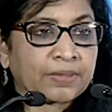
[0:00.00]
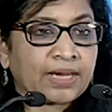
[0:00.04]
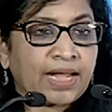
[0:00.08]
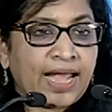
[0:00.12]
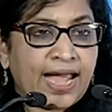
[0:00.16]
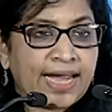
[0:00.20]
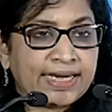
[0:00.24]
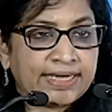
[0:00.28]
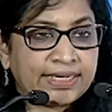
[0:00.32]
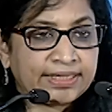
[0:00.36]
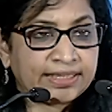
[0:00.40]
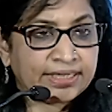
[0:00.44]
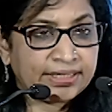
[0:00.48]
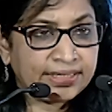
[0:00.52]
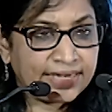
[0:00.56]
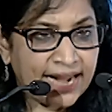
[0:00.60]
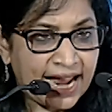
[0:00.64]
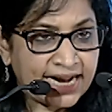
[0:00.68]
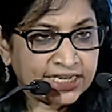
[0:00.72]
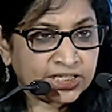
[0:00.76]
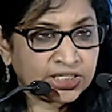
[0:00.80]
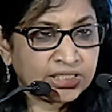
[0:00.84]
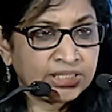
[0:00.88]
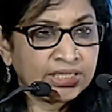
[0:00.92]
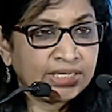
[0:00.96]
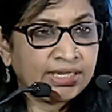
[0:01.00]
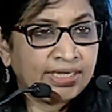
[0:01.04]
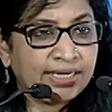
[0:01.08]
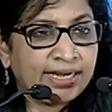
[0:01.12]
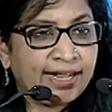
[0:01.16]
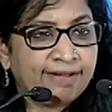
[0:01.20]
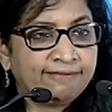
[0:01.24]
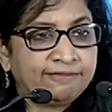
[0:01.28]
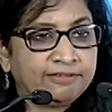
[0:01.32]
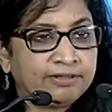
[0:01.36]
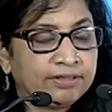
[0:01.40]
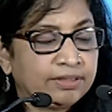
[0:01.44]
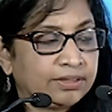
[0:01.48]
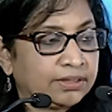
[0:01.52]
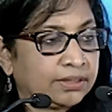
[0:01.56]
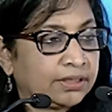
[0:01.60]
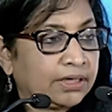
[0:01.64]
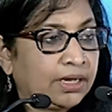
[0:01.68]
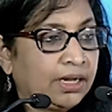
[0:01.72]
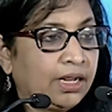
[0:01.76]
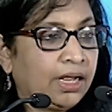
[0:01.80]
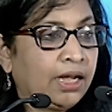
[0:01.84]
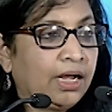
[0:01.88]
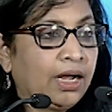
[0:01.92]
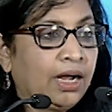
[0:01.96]
And at a national level,
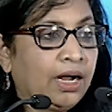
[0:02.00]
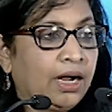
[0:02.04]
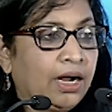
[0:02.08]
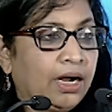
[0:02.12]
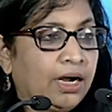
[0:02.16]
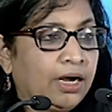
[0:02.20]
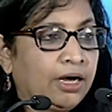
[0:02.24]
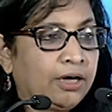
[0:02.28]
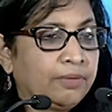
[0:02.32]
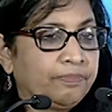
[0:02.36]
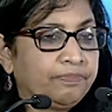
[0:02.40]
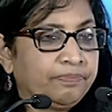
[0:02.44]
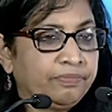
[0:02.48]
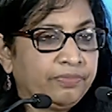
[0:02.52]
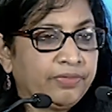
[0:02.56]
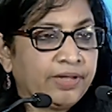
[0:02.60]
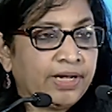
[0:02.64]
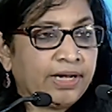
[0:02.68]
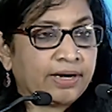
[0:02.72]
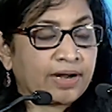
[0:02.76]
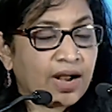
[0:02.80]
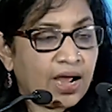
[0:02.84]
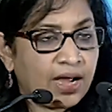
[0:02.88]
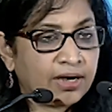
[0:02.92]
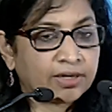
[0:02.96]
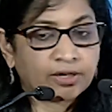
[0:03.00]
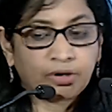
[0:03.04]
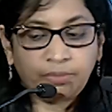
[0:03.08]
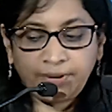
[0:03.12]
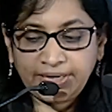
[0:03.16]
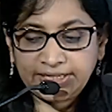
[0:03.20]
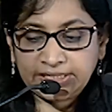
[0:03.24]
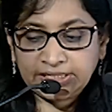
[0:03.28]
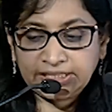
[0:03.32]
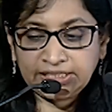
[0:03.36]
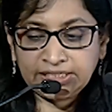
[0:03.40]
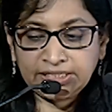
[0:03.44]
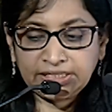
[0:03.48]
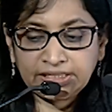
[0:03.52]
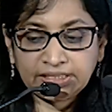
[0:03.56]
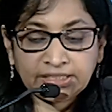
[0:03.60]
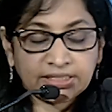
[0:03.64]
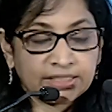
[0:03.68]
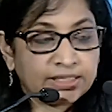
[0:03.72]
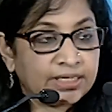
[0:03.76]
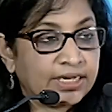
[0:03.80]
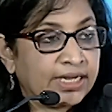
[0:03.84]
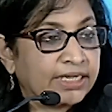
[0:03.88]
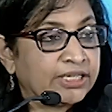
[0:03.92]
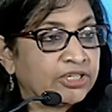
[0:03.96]
there are
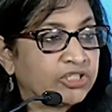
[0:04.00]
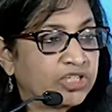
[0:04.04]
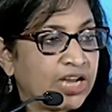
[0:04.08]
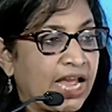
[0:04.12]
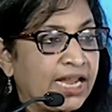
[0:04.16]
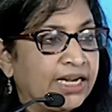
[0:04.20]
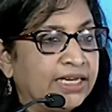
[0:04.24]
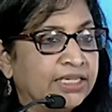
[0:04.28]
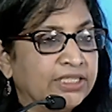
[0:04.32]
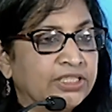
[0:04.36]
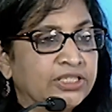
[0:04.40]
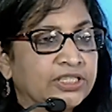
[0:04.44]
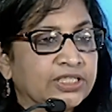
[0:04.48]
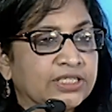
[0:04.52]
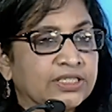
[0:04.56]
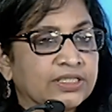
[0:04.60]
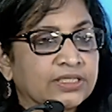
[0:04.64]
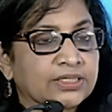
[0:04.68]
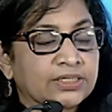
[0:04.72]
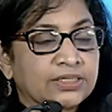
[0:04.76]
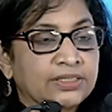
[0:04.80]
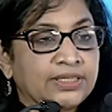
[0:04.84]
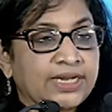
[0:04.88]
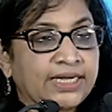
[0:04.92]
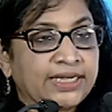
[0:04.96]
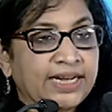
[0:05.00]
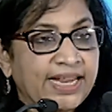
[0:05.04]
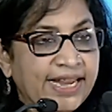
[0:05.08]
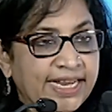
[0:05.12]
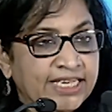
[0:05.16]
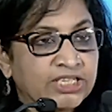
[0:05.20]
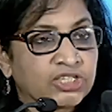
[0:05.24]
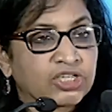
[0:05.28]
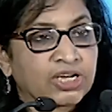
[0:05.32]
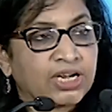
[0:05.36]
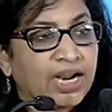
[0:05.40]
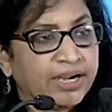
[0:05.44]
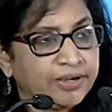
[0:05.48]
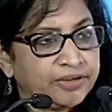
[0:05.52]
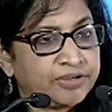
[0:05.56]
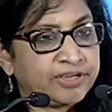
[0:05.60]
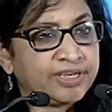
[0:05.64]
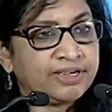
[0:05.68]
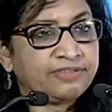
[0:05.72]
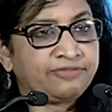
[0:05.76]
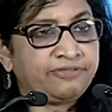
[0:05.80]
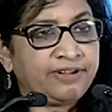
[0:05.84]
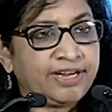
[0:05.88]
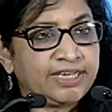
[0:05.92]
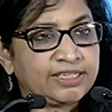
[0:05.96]
questions and challenges that each
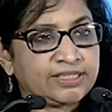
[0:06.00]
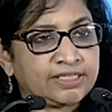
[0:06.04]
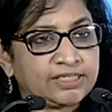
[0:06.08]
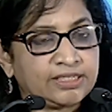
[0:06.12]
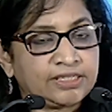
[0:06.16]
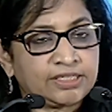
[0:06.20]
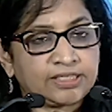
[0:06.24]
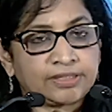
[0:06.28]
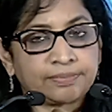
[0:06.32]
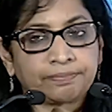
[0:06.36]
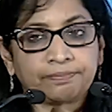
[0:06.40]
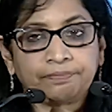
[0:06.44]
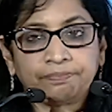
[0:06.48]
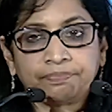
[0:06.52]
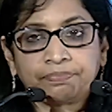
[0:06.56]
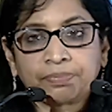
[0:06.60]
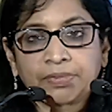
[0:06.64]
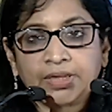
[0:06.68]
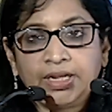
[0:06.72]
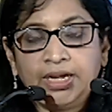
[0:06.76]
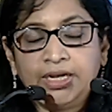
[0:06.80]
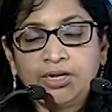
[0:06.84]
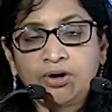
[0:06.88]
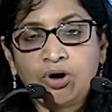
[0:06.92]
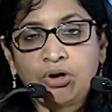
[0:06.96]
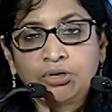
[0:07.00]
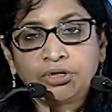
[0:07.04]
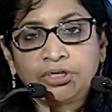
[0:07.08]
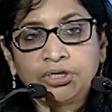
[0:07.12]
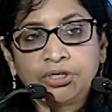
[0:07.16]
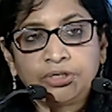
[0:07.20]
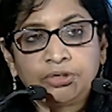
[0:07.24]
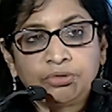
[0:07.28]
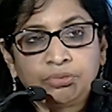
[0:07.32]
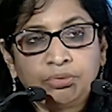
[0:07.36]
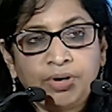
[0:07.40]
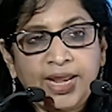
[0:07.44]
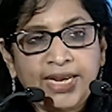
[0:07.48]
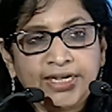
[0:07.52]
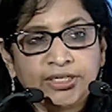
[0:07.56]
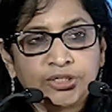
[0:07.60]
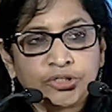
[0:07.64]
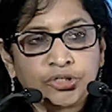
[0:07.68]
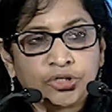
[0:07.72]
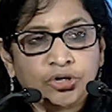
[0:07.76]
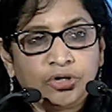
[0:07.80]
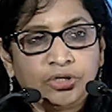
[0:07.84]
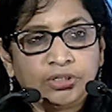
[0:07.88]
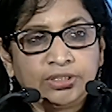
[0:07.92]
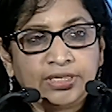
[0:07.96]
country faces in order to
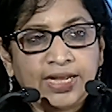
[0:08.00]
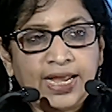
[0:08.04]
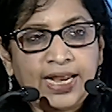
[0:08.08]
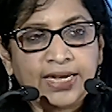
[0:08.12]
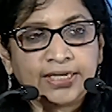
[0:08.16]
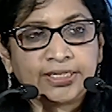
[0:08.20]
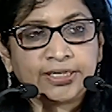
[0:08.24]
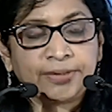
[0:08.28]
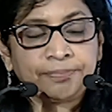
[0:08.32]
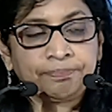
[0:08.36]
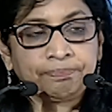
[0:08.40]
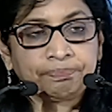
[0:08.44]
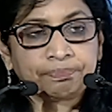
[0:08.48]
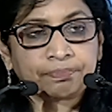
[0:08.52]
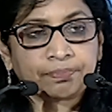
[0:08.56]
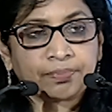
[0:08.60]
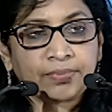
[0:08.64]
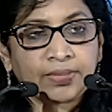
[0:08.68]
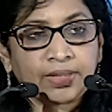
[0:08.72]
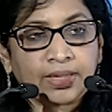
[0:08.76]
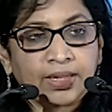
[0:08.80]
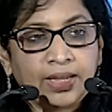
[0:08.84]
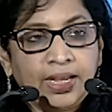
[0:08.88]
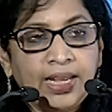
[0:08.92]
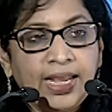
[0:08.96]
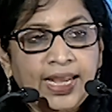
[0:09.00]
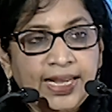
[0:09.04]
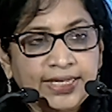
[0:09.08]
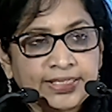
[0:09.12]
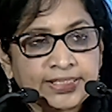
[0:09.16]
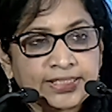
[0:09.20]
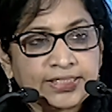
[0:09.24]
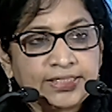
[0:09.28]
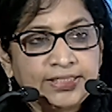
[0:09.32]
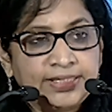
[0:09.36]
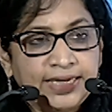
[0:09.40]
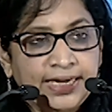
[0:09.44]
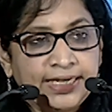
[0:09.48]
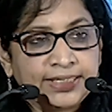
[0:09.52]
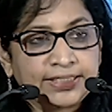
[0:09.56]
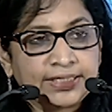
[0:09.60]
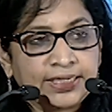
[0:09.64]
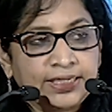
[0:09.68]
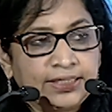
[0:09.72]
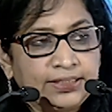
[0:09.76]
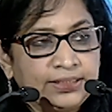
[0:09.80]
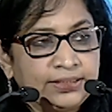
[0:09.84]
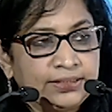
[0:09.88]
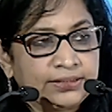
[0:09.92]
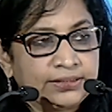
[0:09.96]
ensure that its
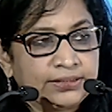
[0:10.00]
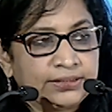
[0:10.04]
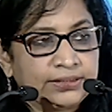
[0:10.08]
data